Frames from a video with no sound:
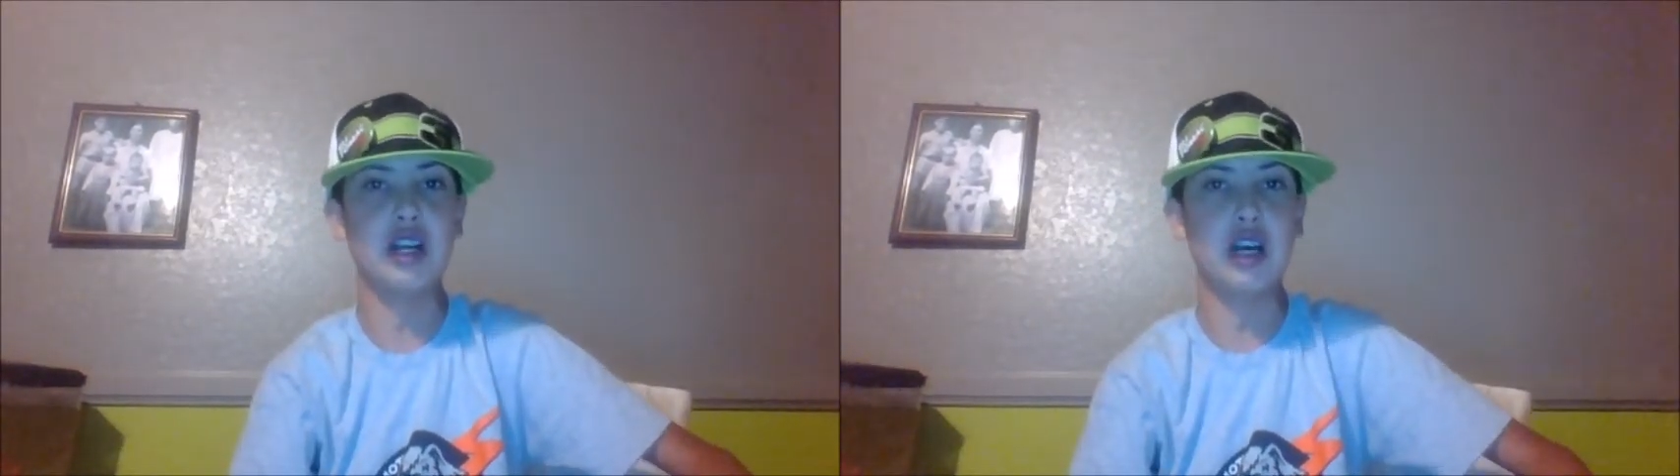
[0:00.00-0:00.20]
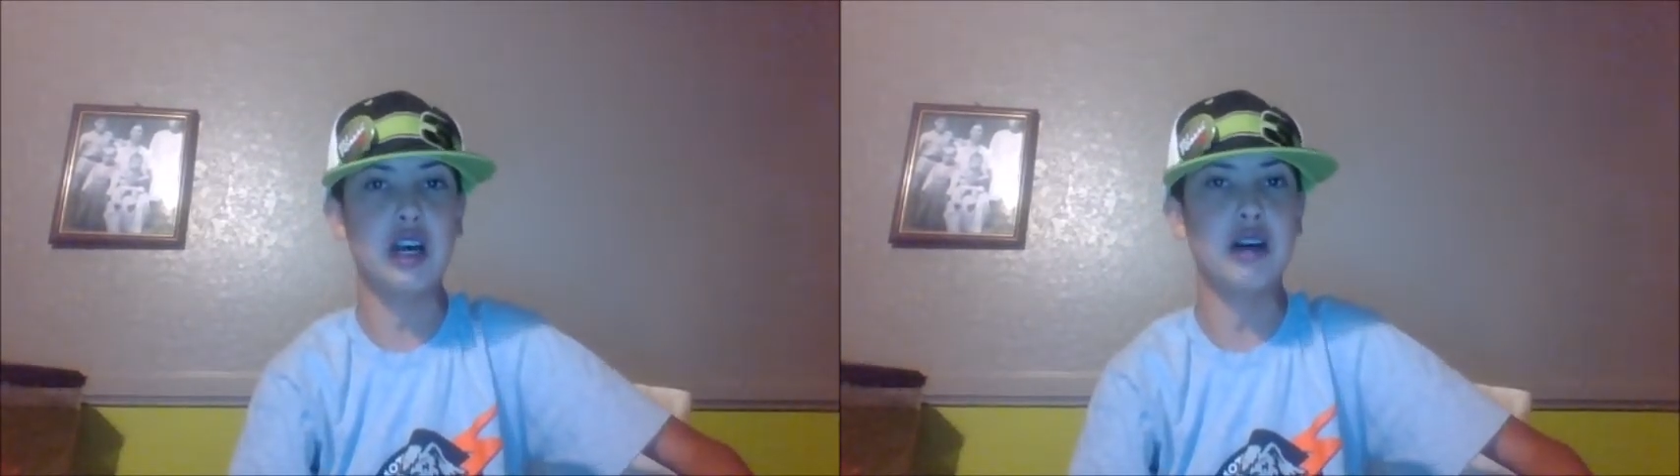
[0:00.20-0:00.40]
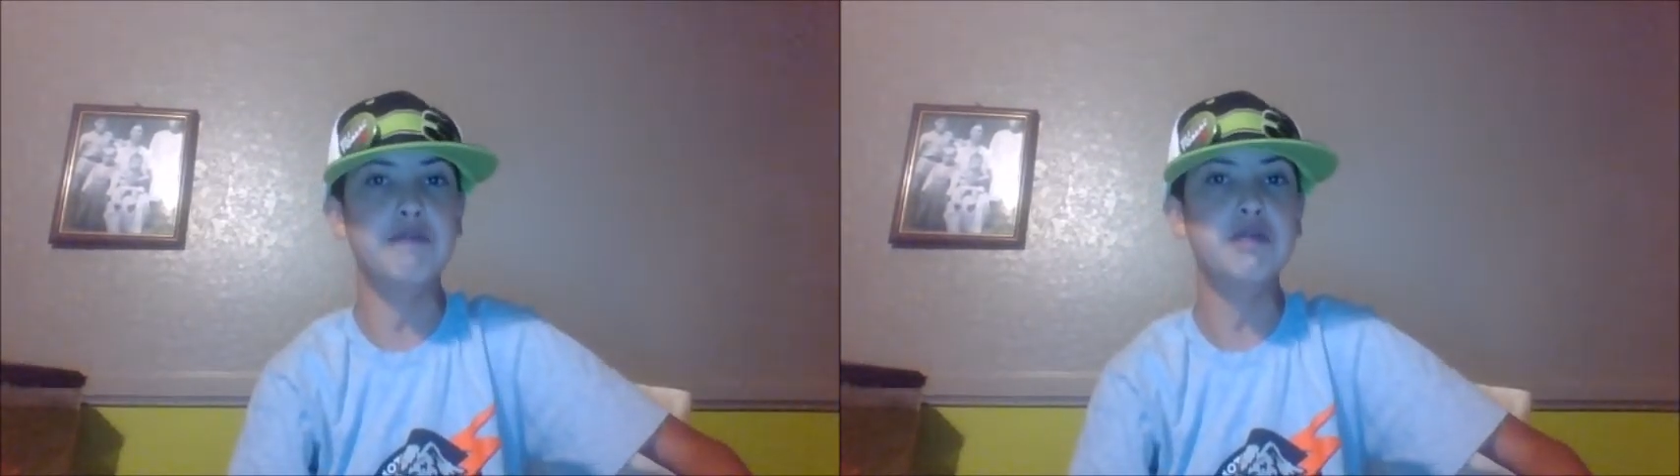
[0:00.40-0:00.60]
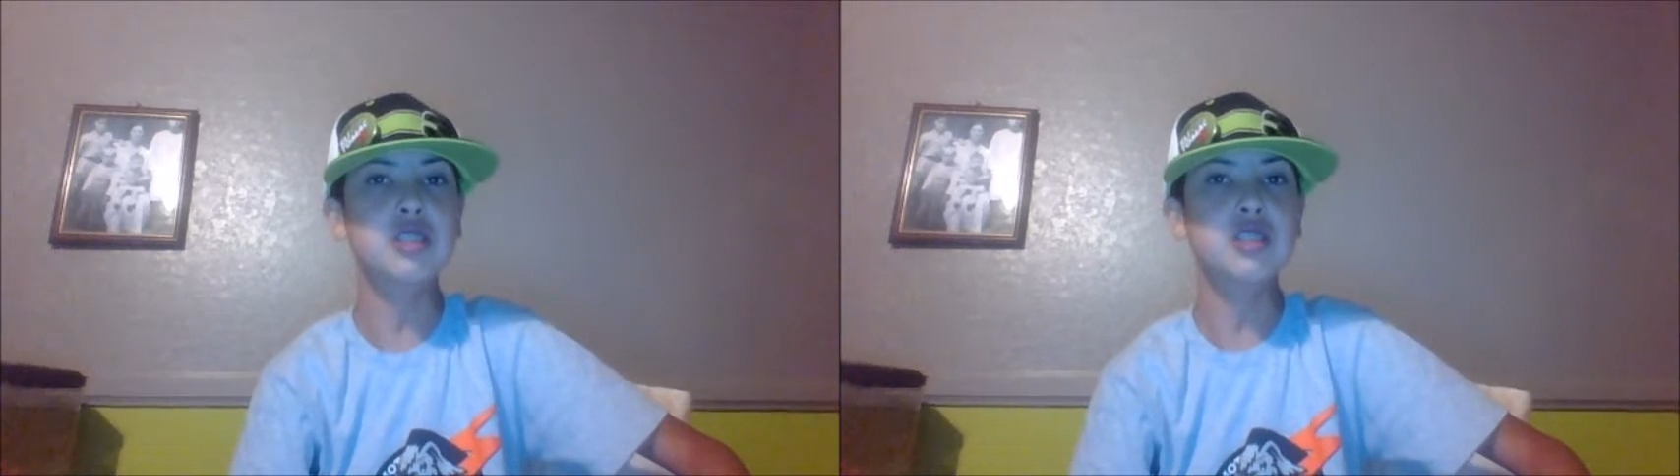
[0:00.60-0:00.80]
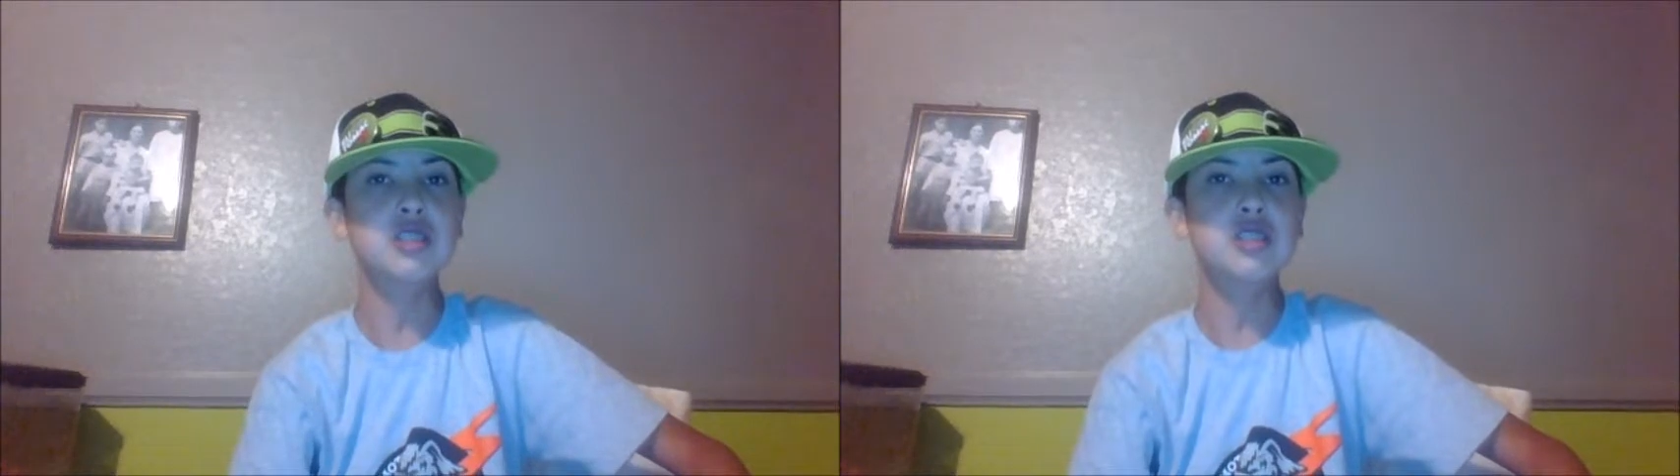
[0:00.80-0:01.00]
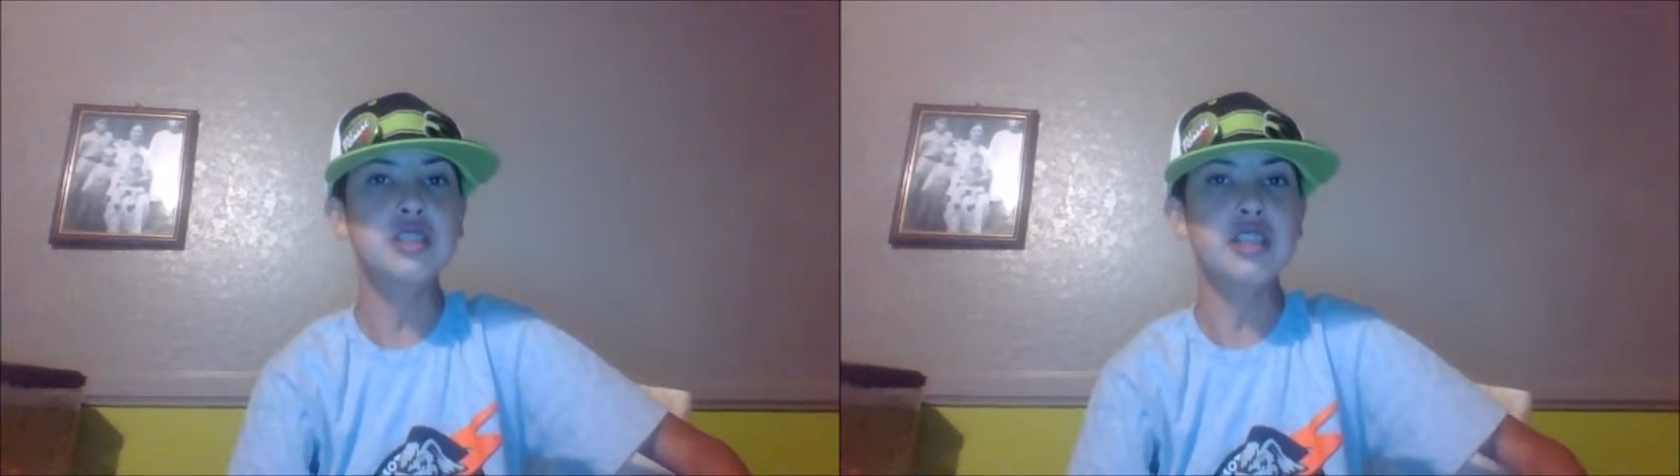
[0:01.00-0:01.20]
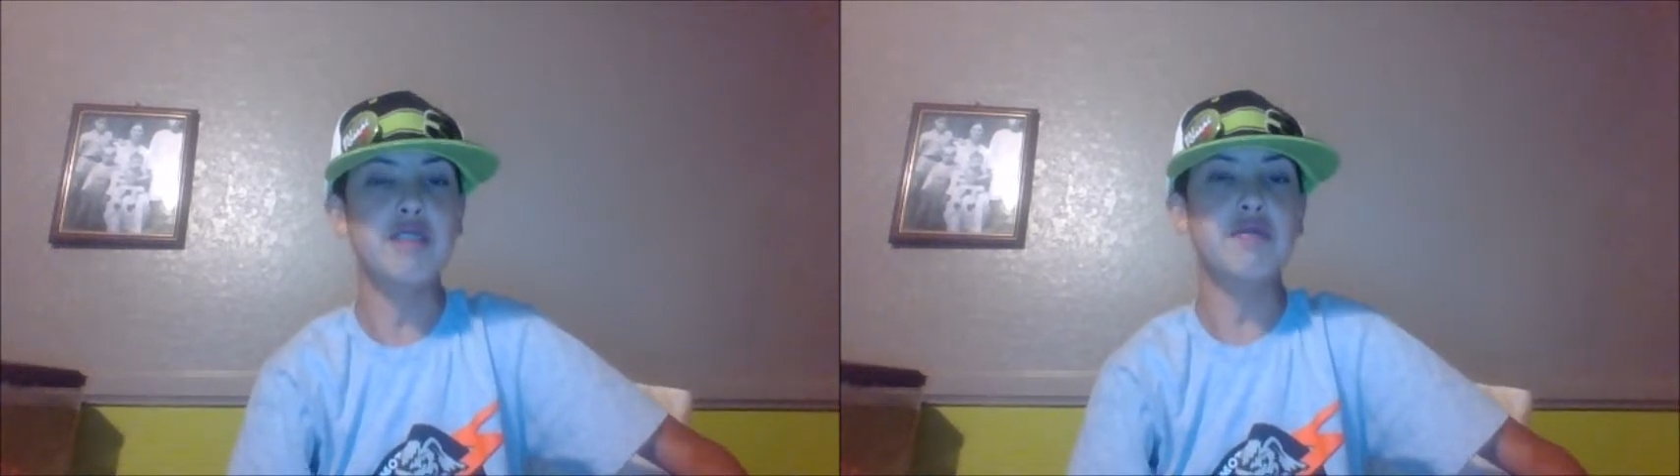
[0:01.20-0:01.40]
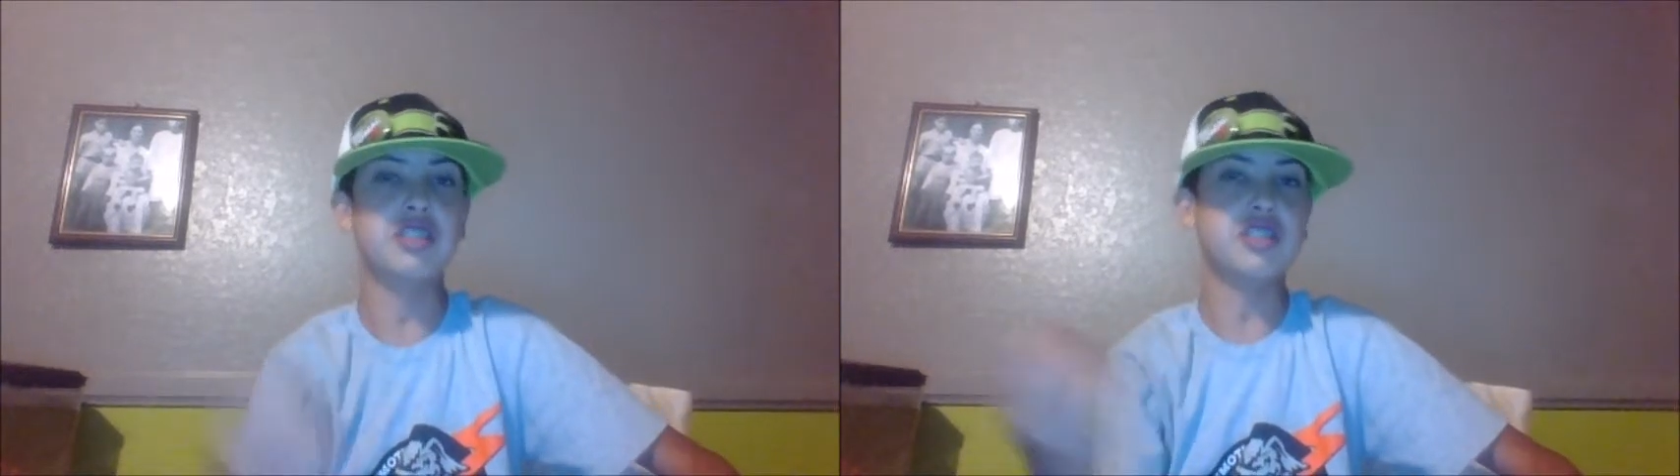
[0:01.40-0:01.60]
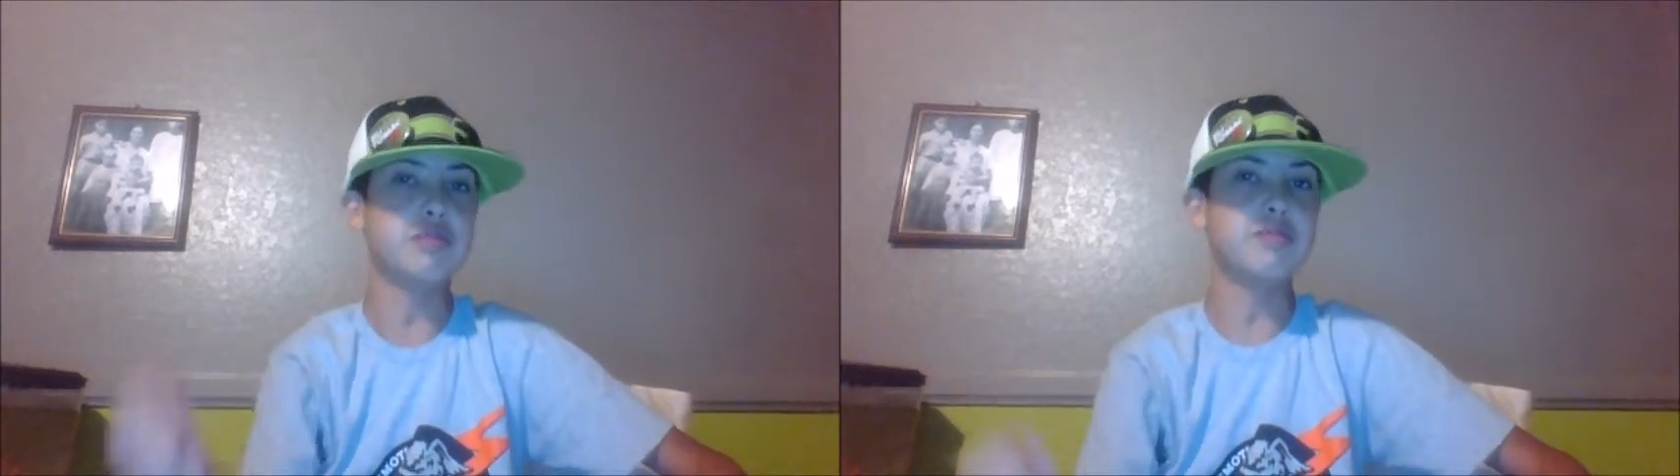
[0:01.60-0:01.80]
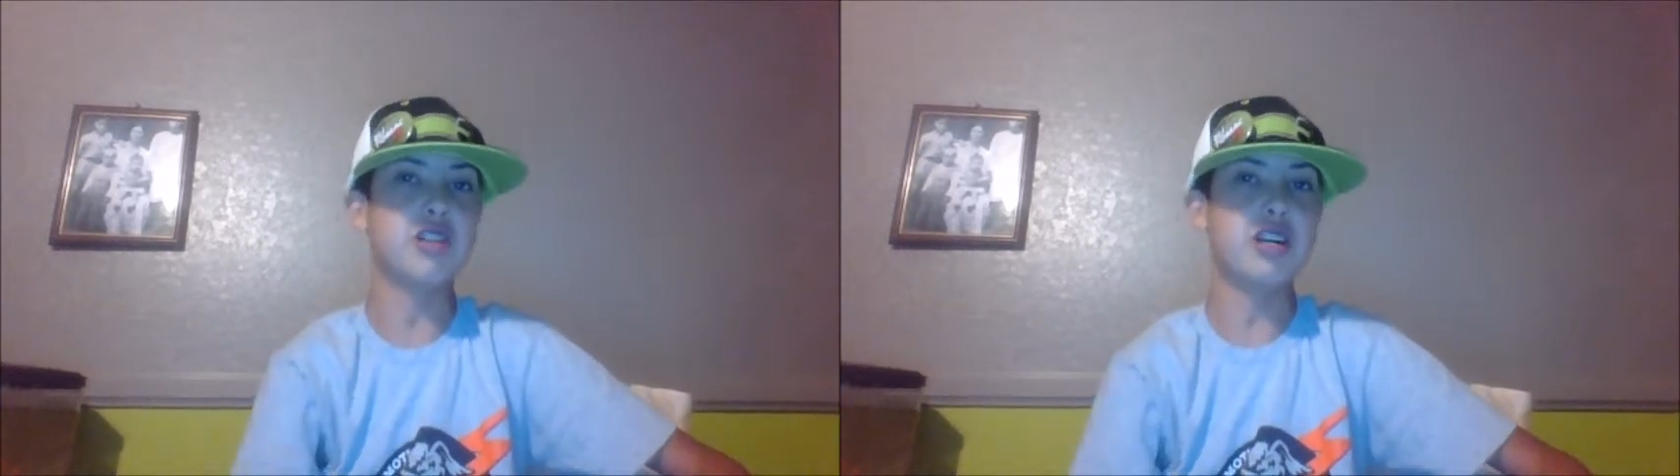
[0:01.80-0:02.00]
Um, it was a
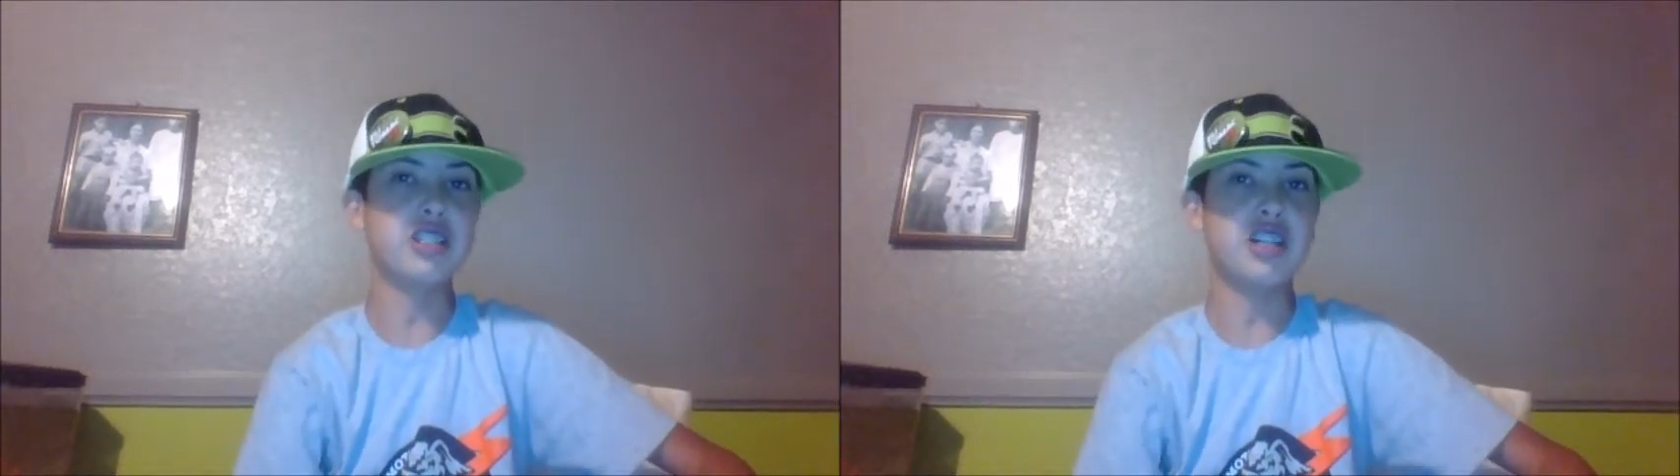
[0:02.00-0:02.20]
Supercross